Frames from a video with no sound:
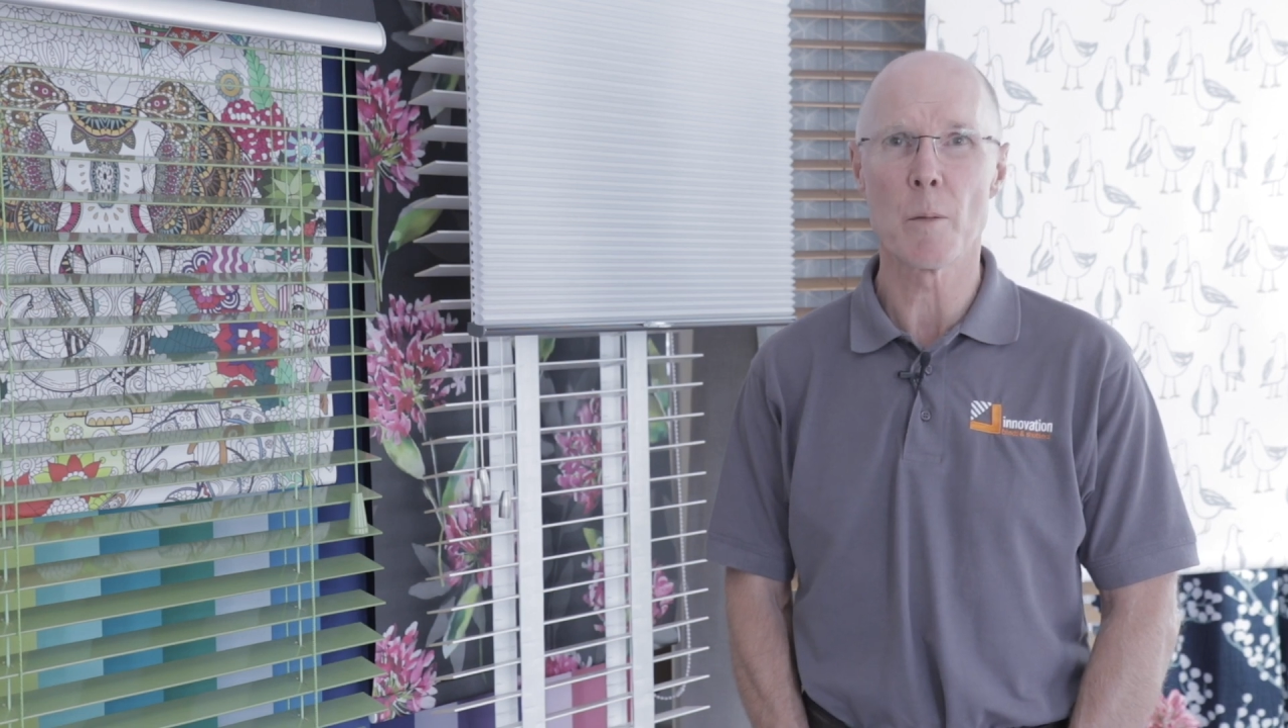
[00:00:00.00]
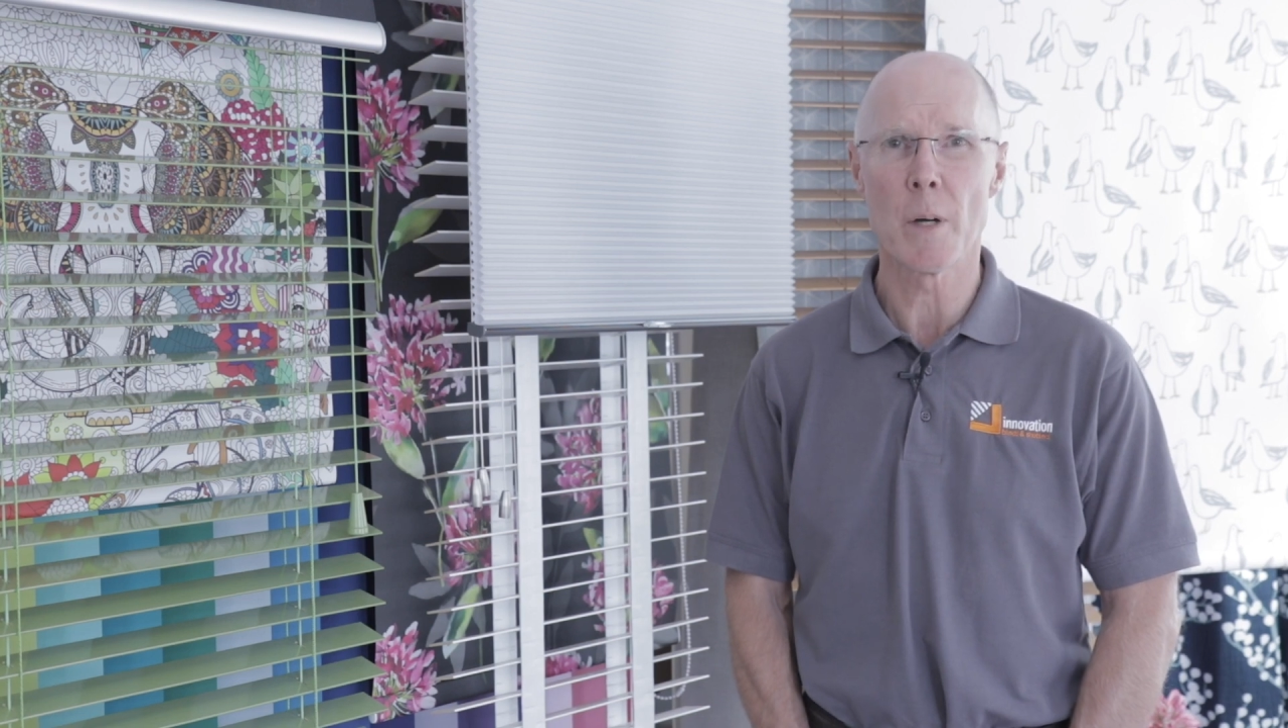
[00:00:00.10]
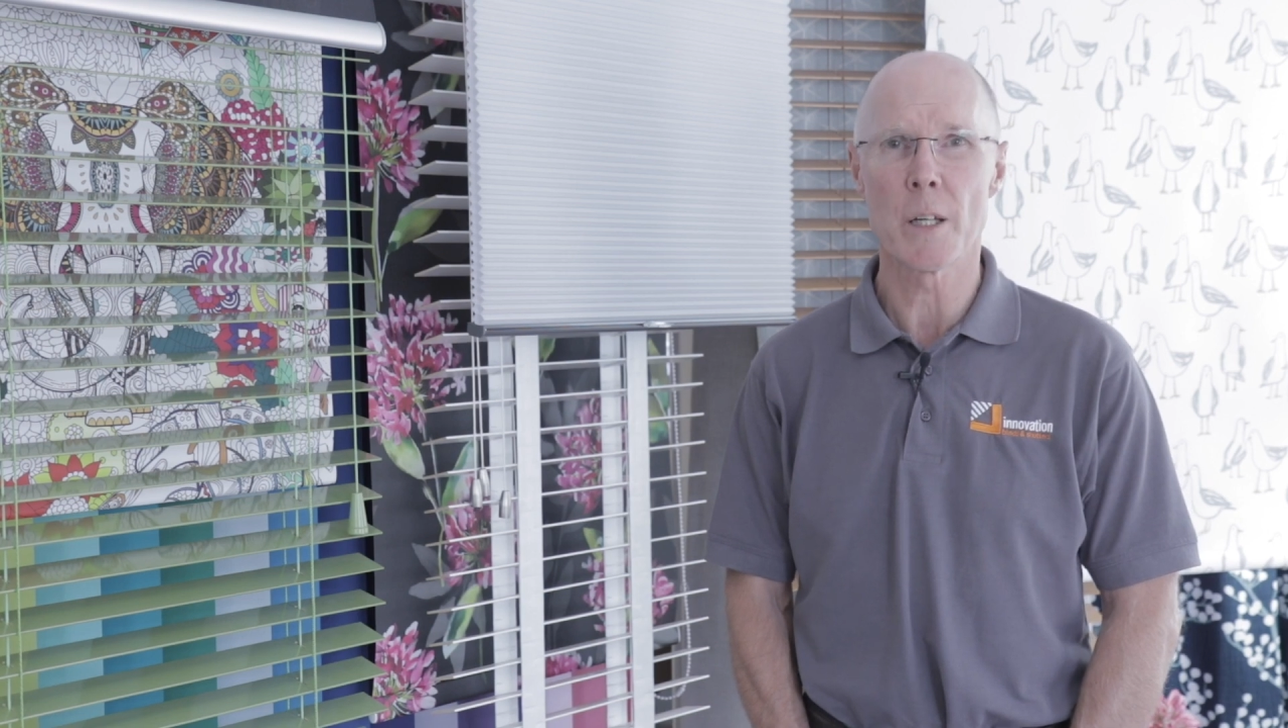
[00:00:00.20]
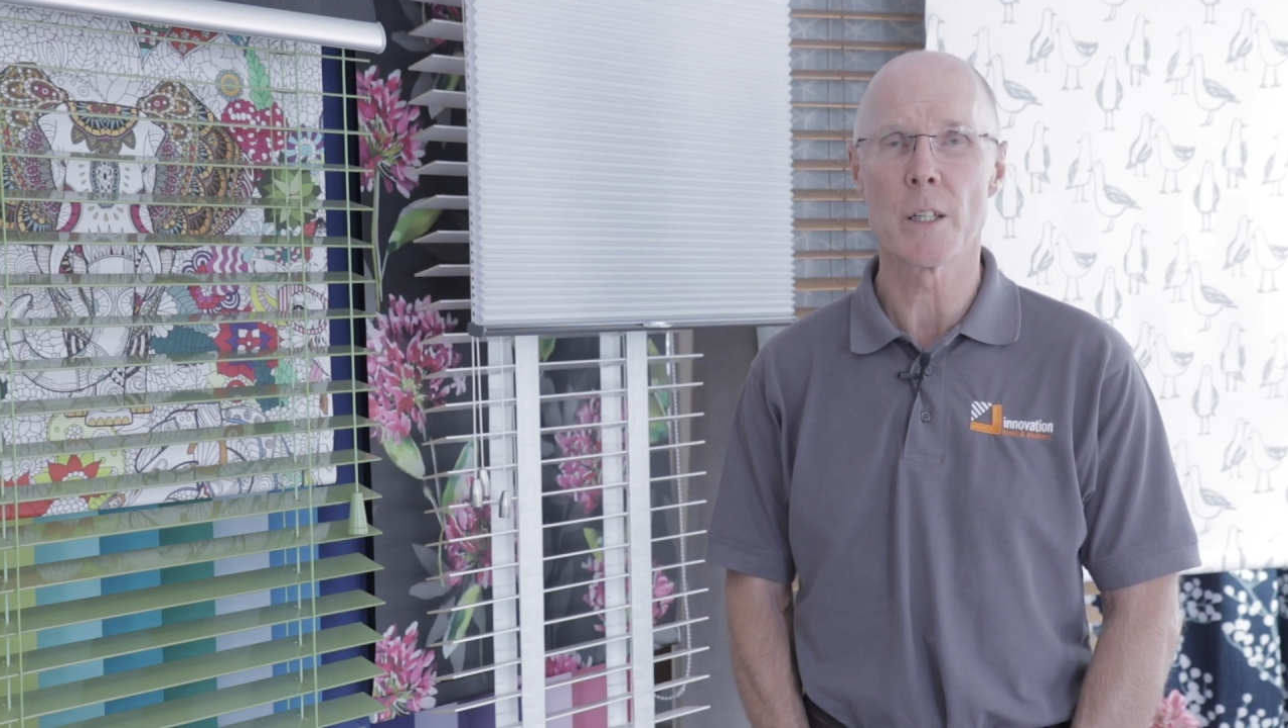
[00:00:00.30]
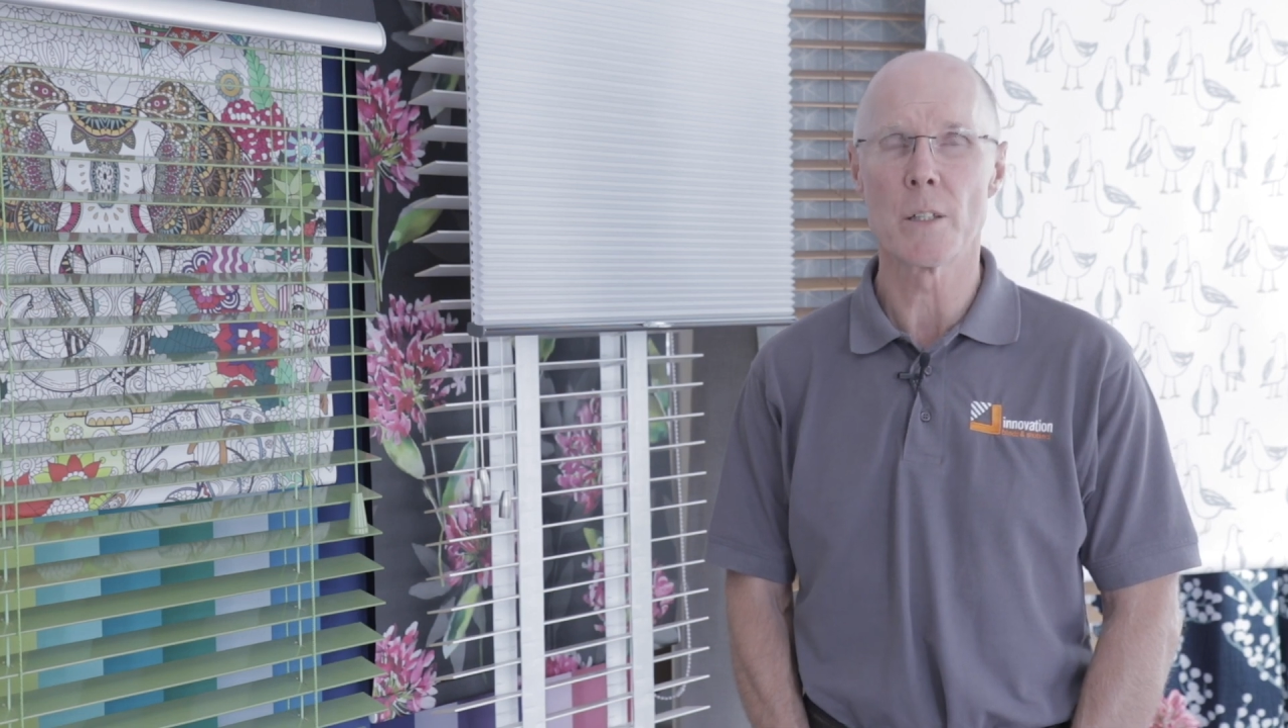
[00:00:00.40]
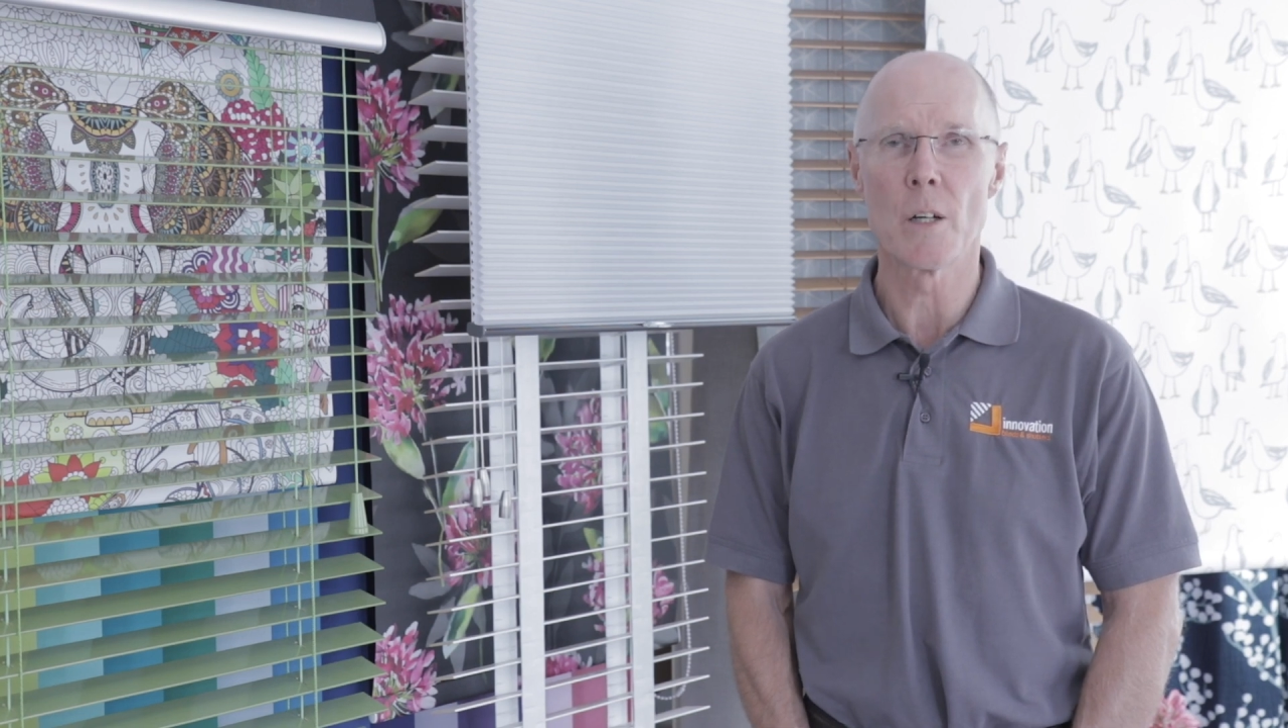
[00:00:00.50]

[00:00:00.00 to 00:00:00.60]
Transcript: our money and,